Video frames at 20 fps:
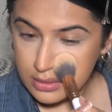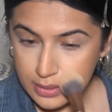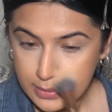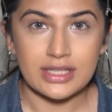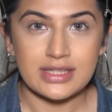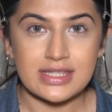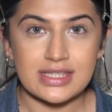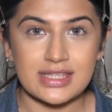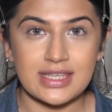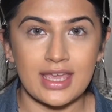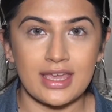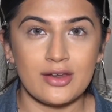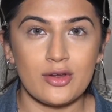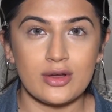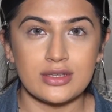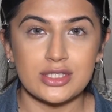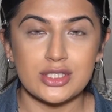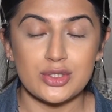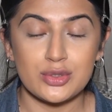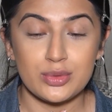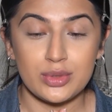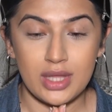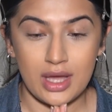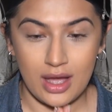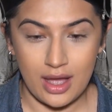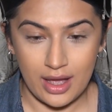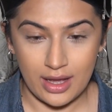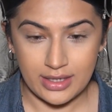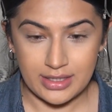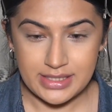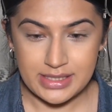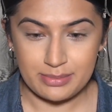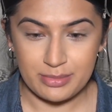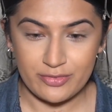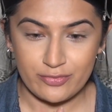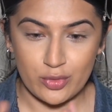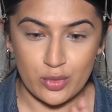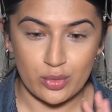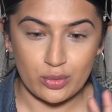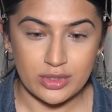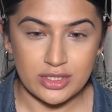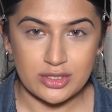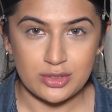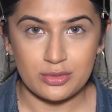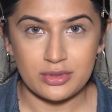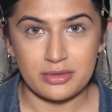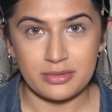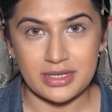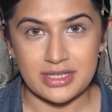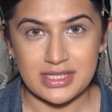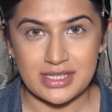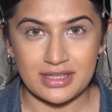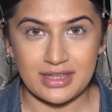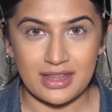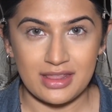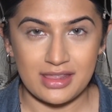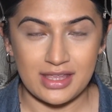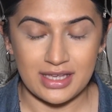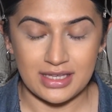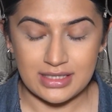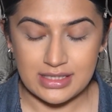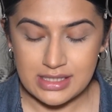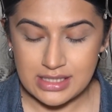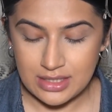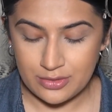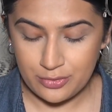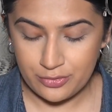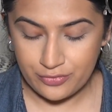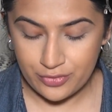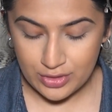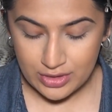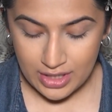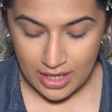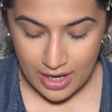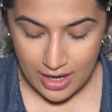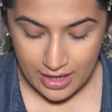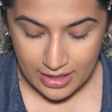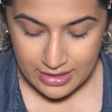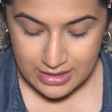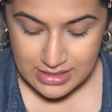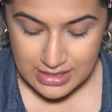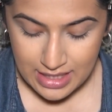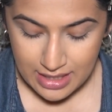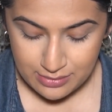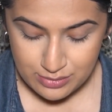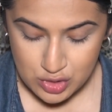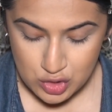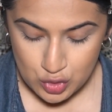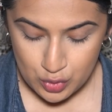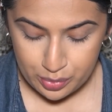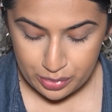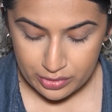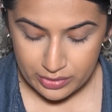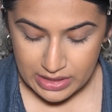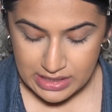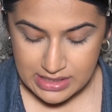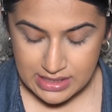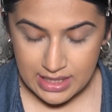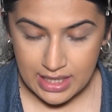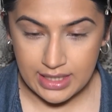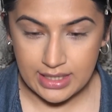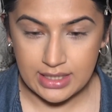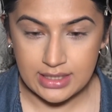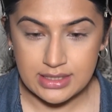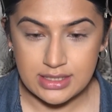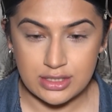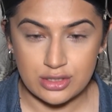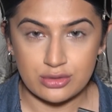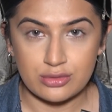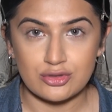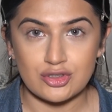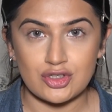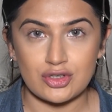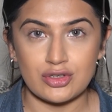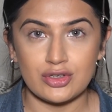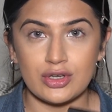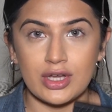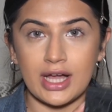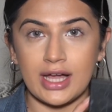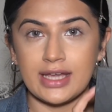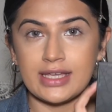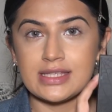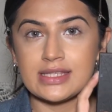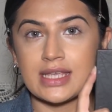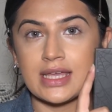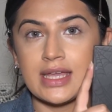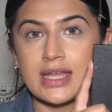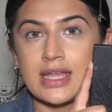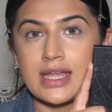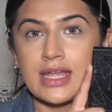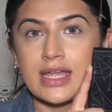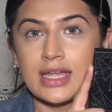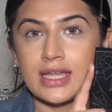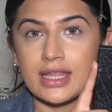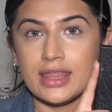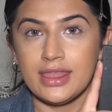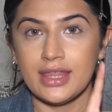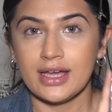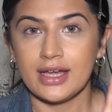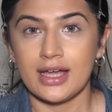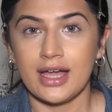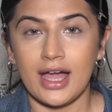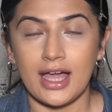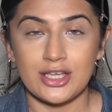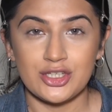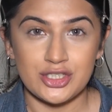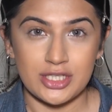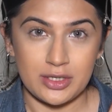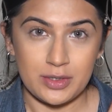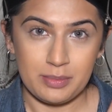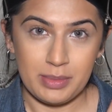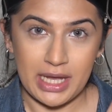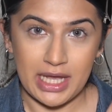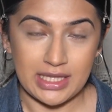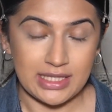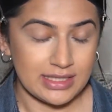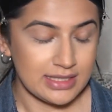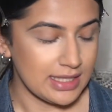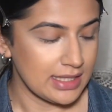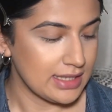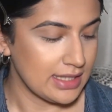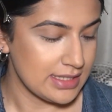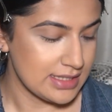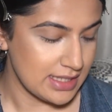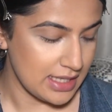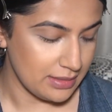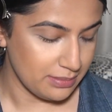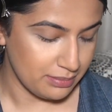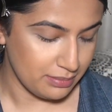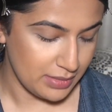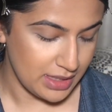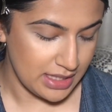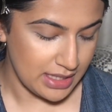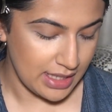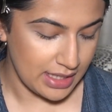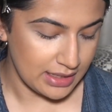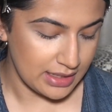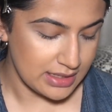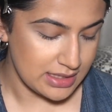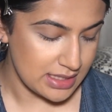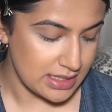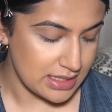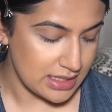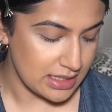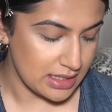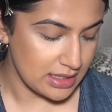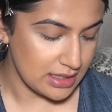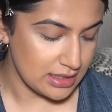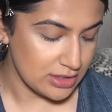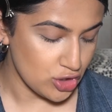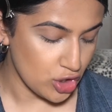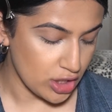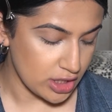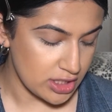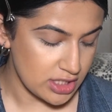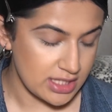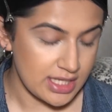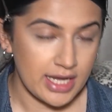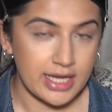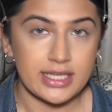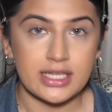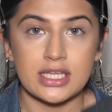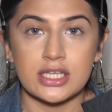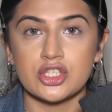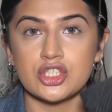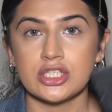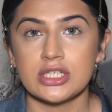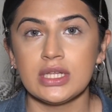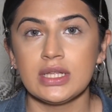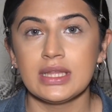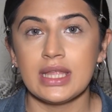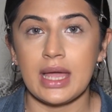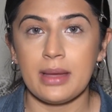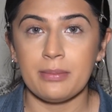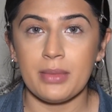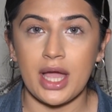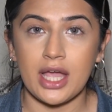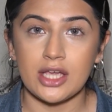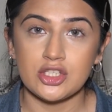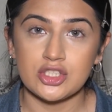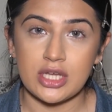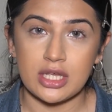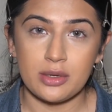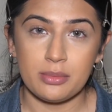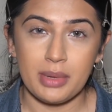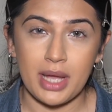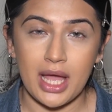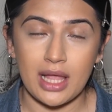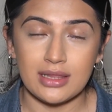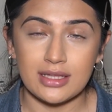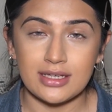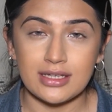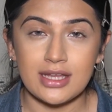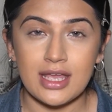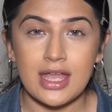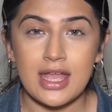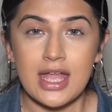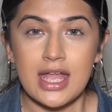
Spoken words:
Let's get on to the eyes before we do the rest of the things. So for the eyes, I'm super excited to show you guys the eyeshadow palette that they sent me, and this is the Dark Side Sheglam eyeshadow palette.